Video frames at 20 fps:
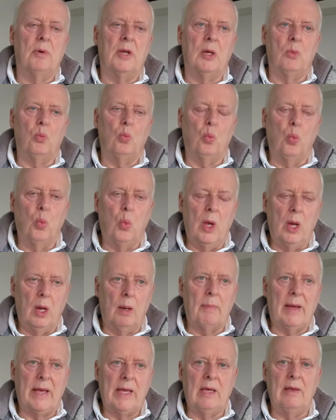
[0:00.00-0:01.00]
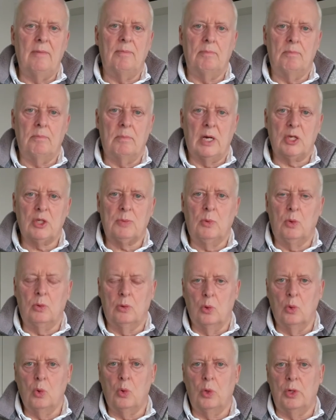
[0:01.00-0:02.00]
but it will make it much
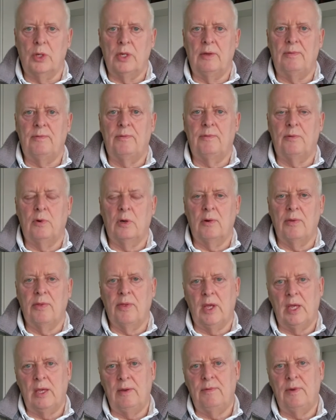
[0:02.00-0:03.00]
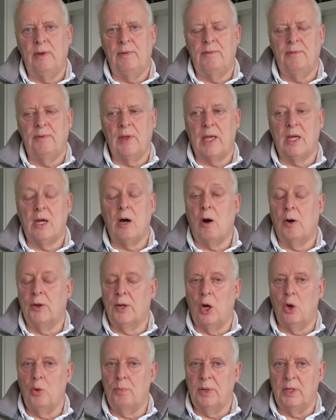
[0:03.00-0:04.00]
more awkward for a thief if they
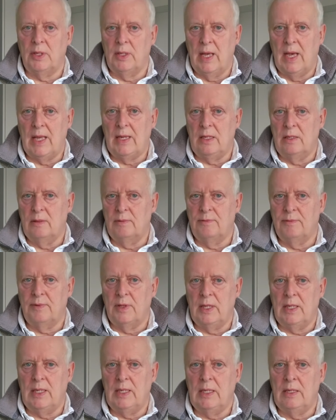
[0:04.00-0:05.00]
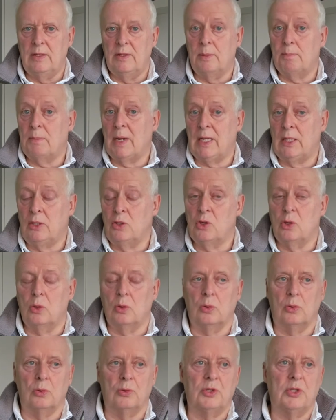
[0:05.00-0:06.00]
can't open any of the main
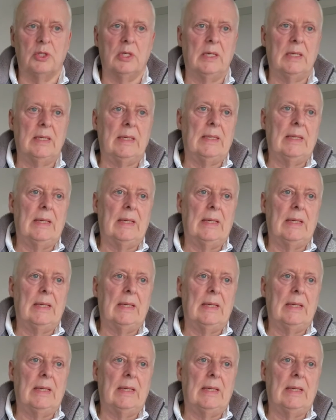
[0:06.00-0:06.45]
doors.